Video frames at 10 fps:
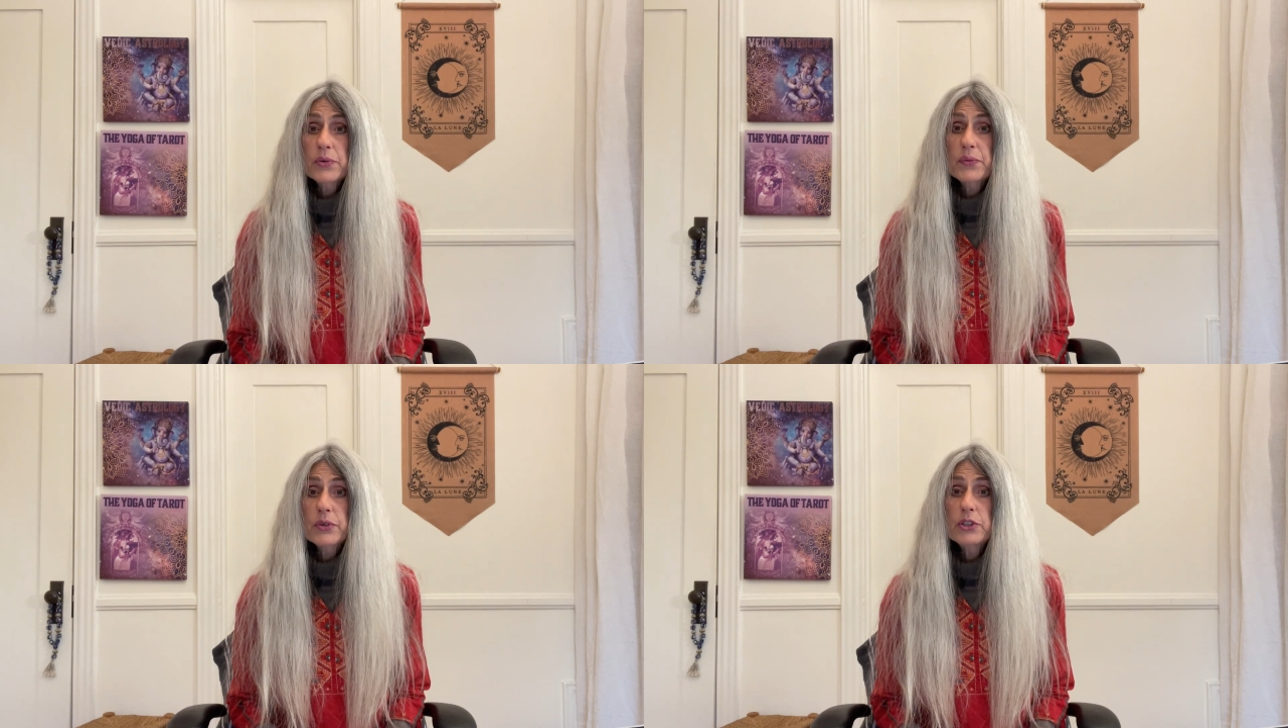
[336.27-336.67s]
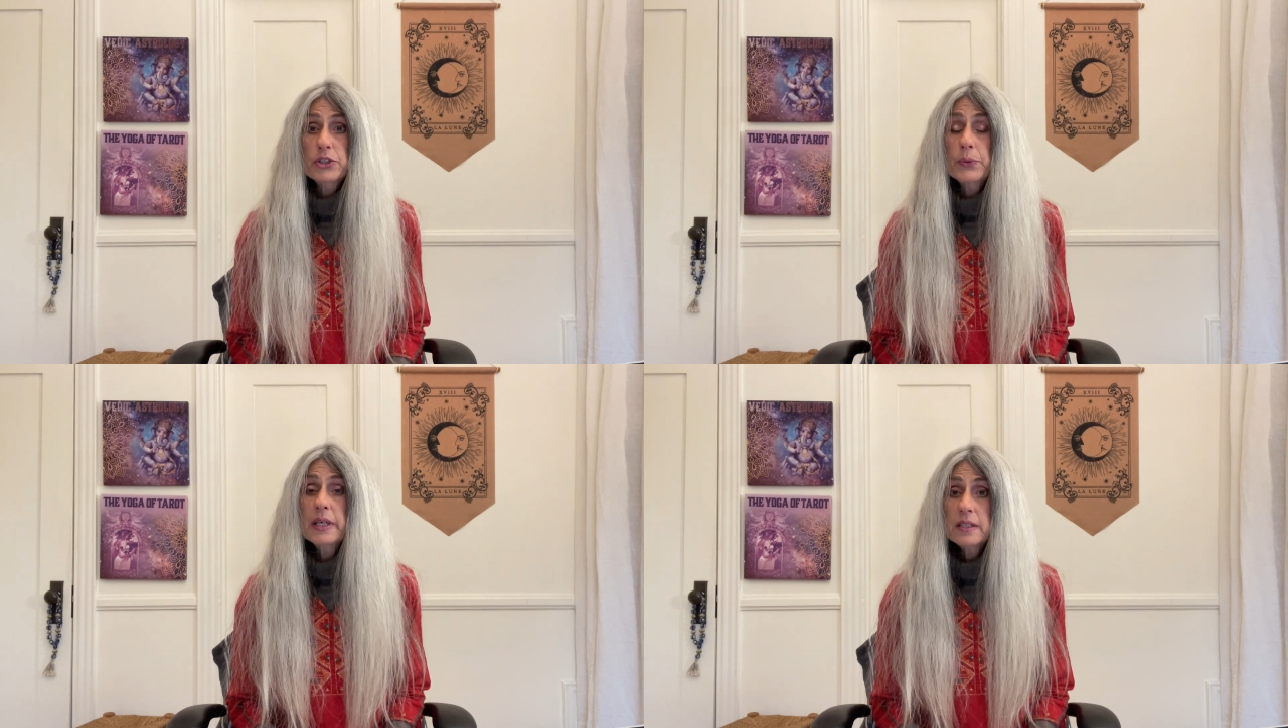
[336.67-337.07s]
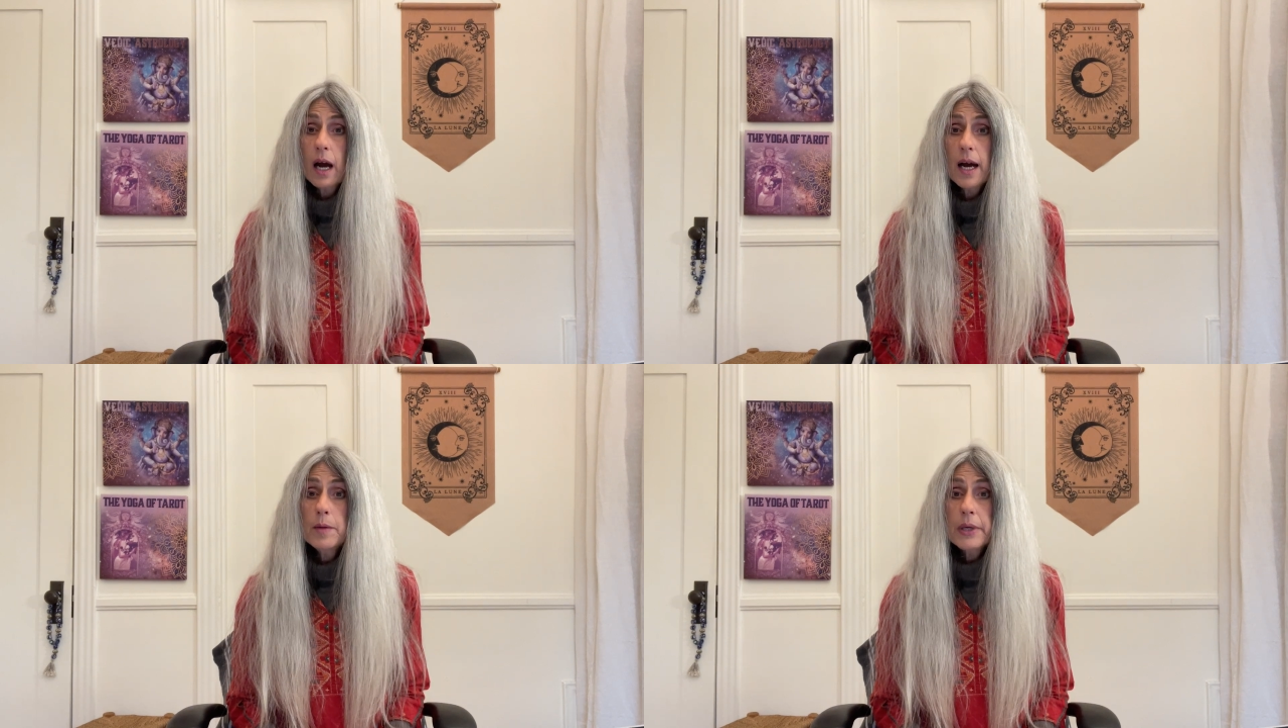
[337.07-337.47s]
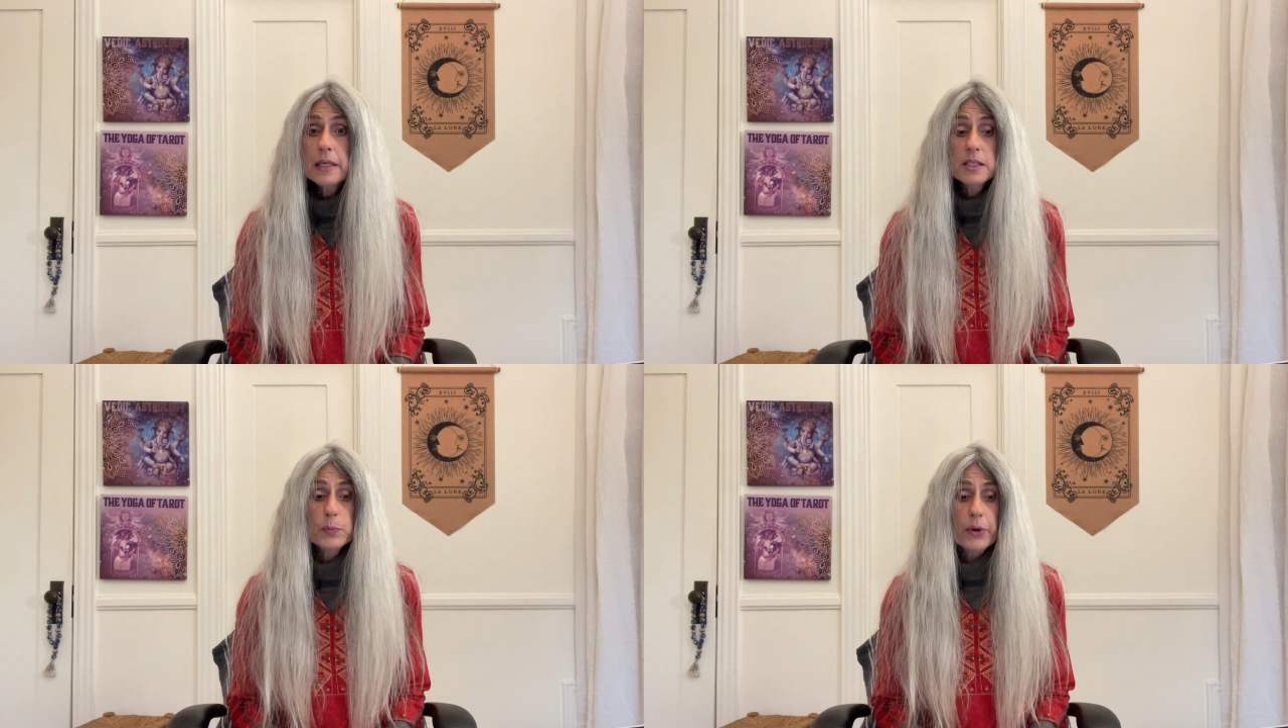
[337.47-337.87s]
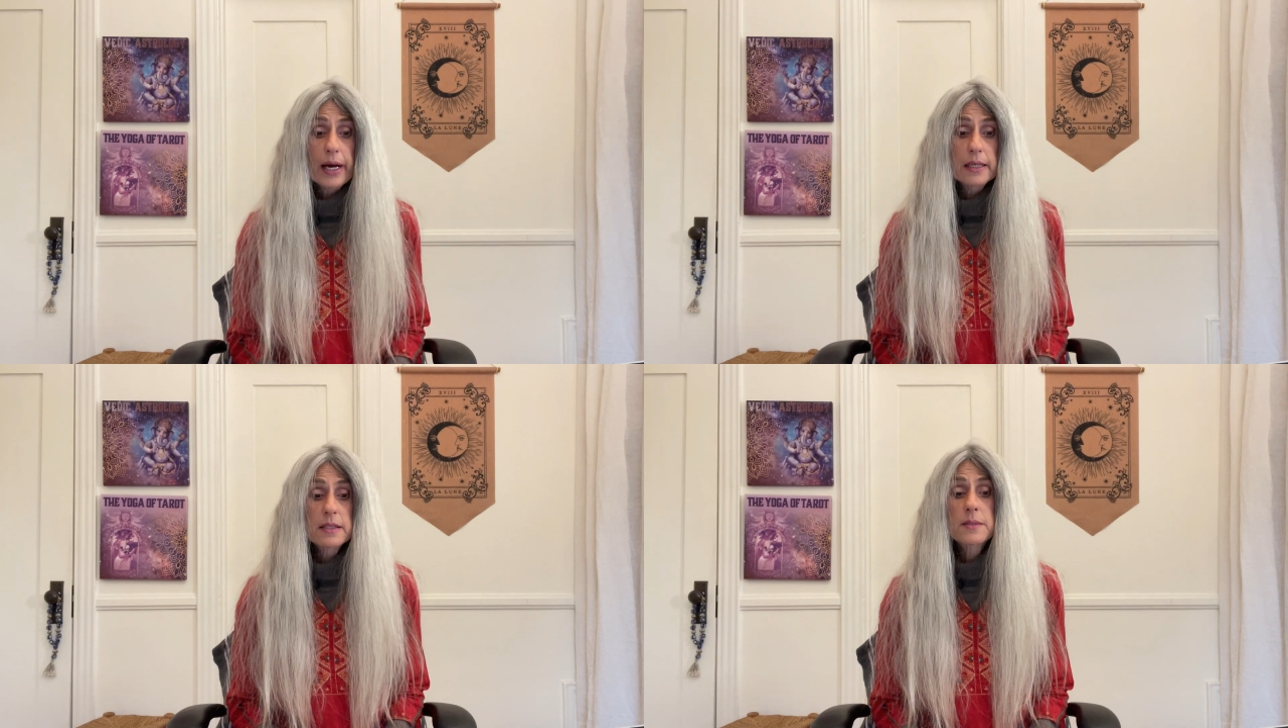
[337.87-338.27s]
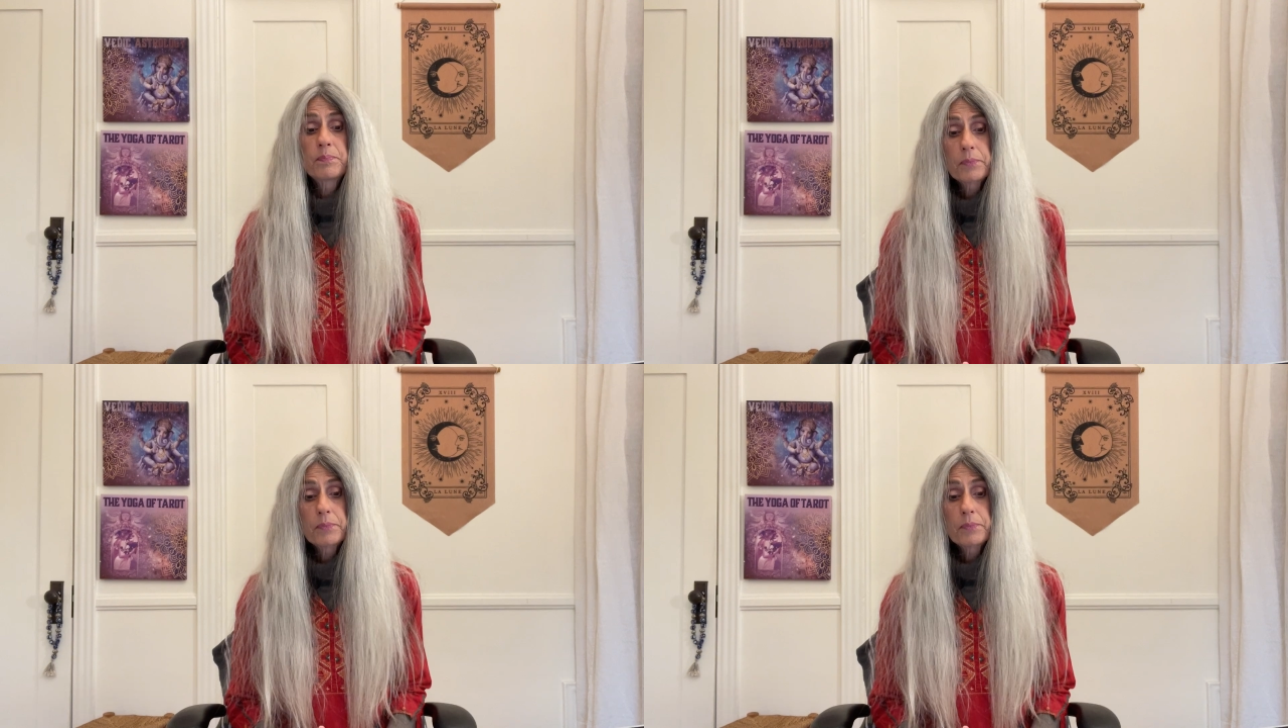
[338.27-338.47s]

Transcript: for doing timing spreads.